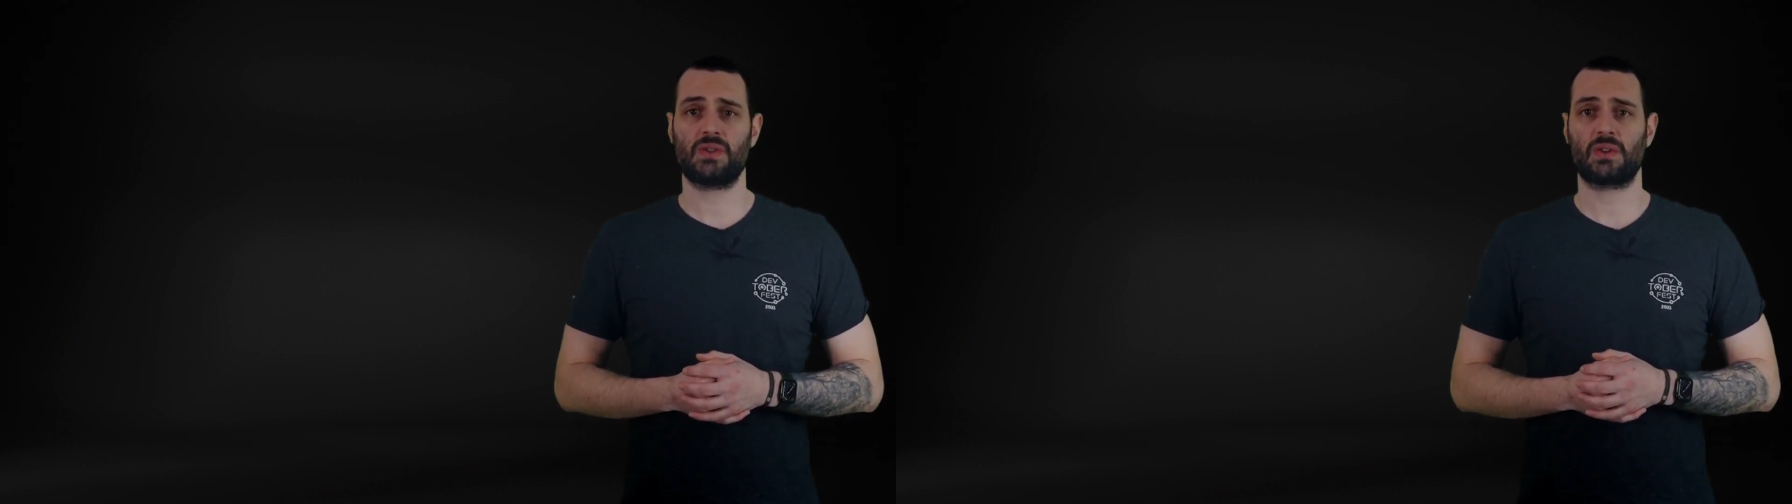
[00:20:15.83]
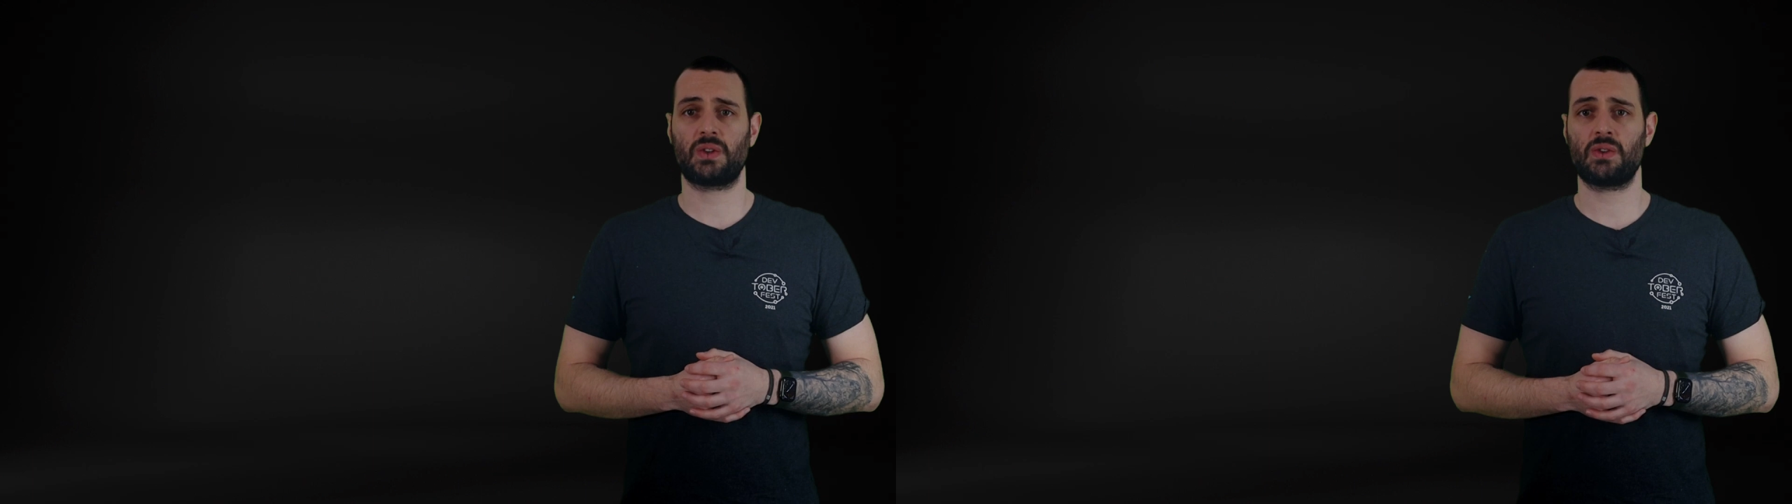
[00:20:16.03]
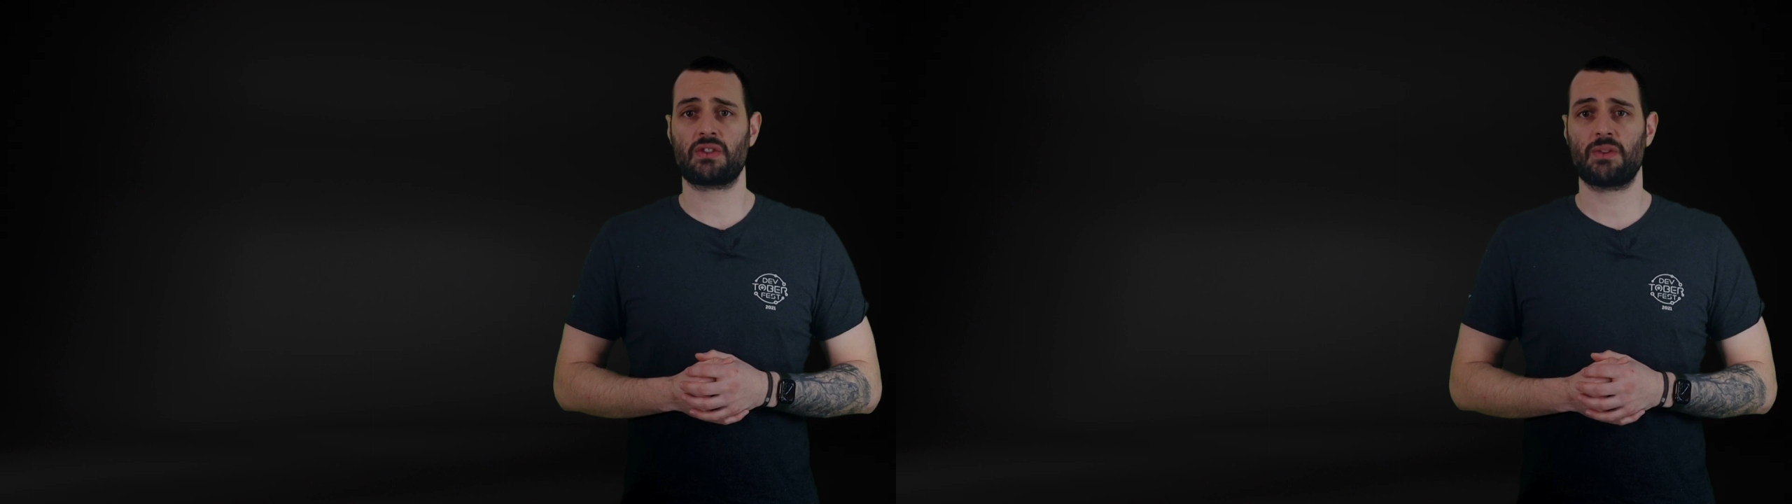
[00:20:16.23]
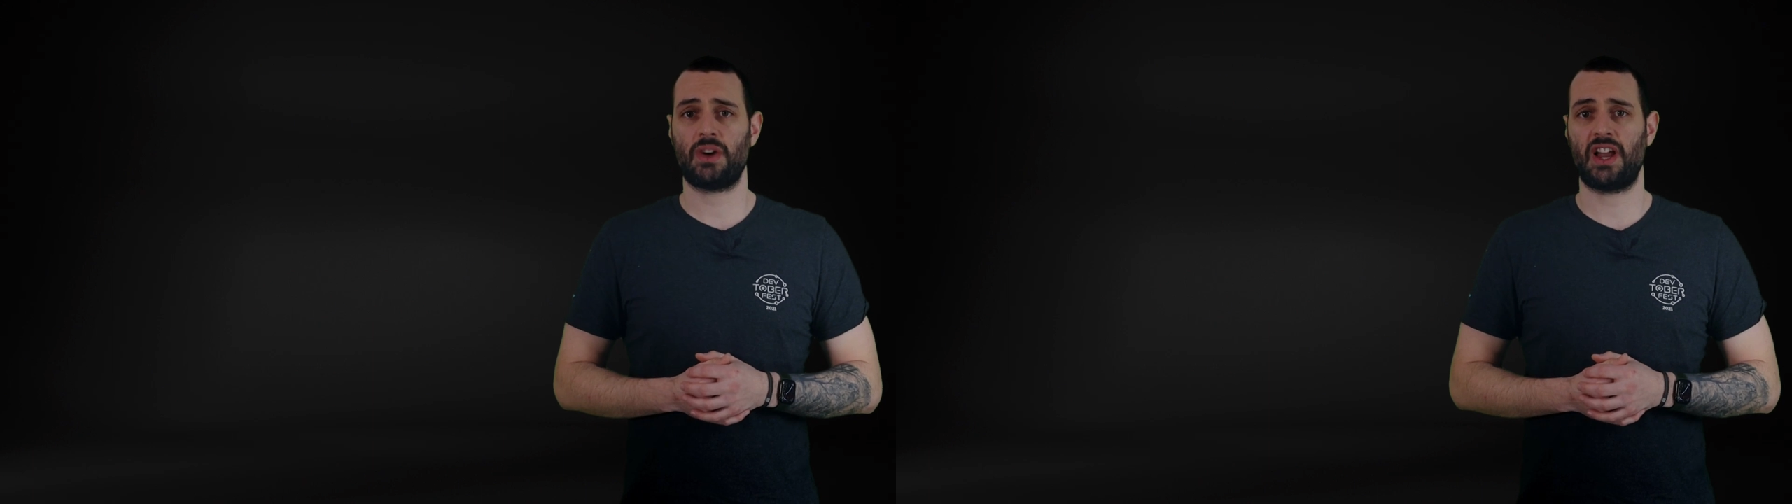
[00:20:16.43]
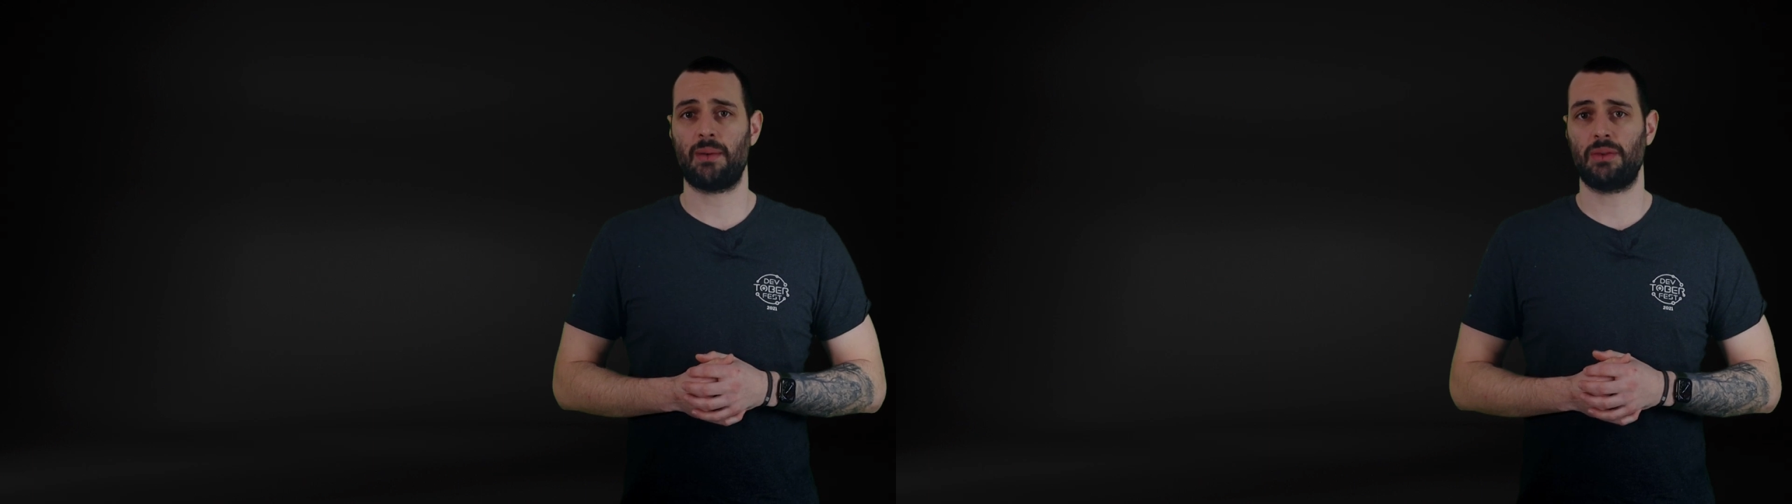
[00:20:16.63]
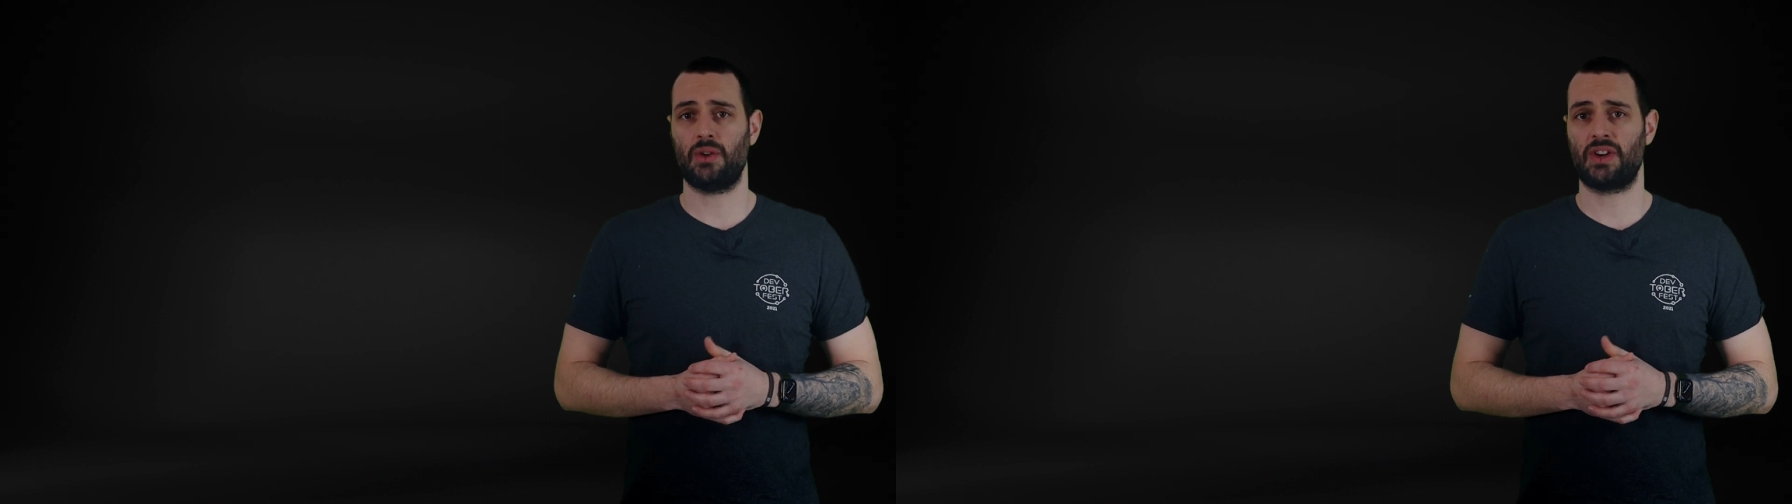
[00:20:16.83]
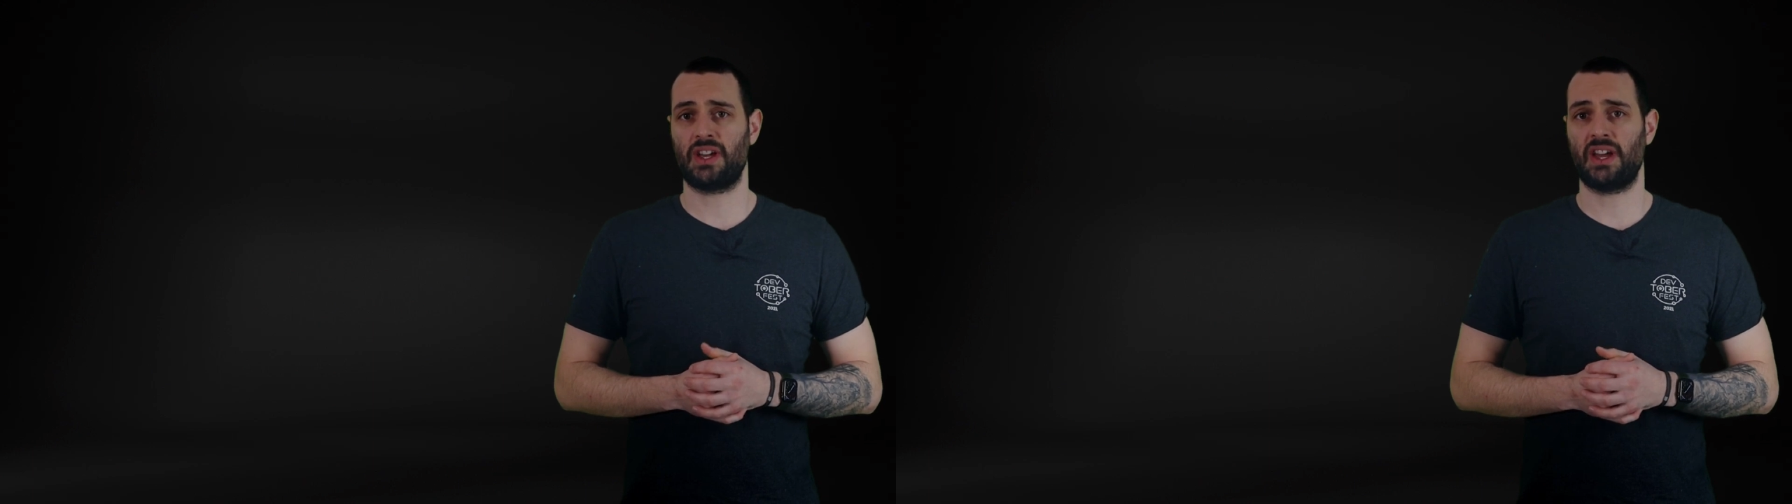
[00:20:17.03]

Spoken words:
occurring while uploading